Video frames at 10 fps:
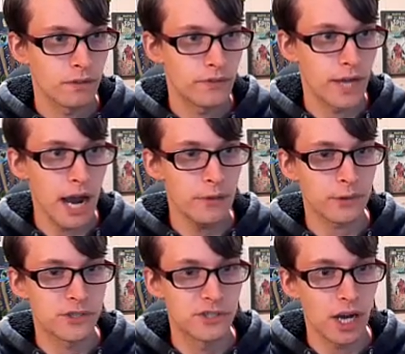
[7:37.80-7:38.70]
They either
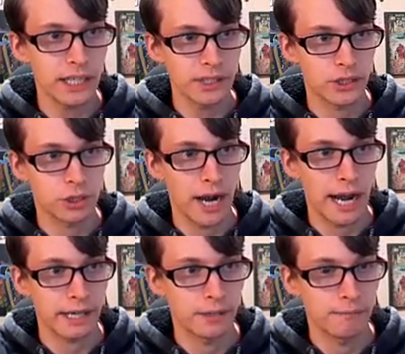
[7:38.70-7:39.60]
suck at the
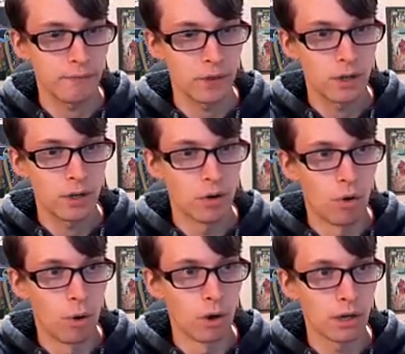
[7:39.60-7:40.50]
track,
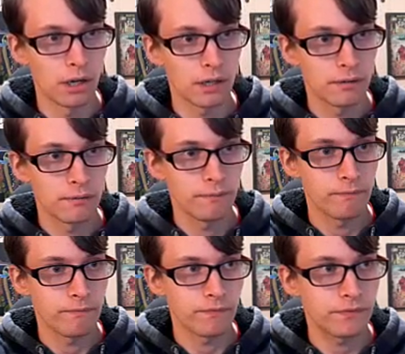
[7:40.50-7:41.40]
or
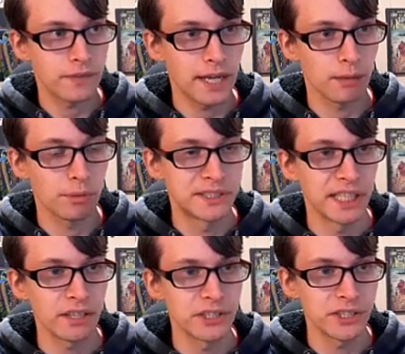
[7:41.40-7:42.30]
they are
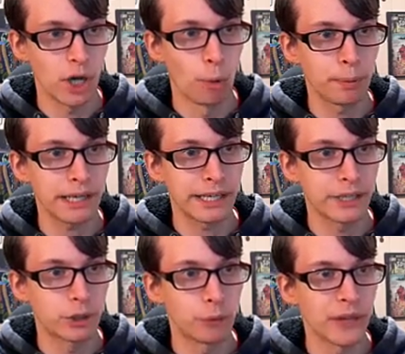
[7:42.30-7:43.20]
ridiculously OP and
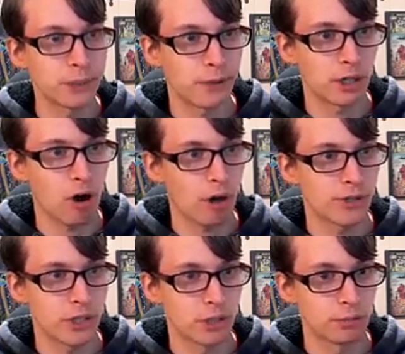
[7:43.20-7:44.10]
can do things with their cars
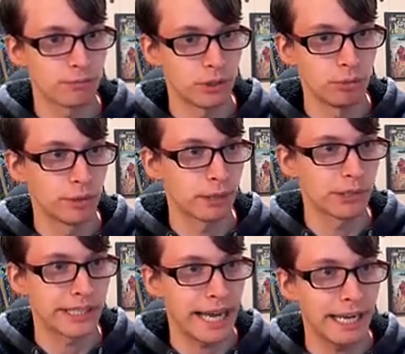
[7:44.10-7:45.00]
that you
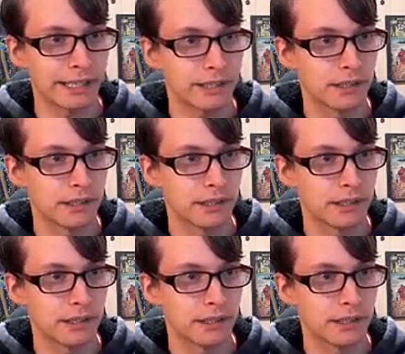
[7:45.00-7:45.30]
literally can't.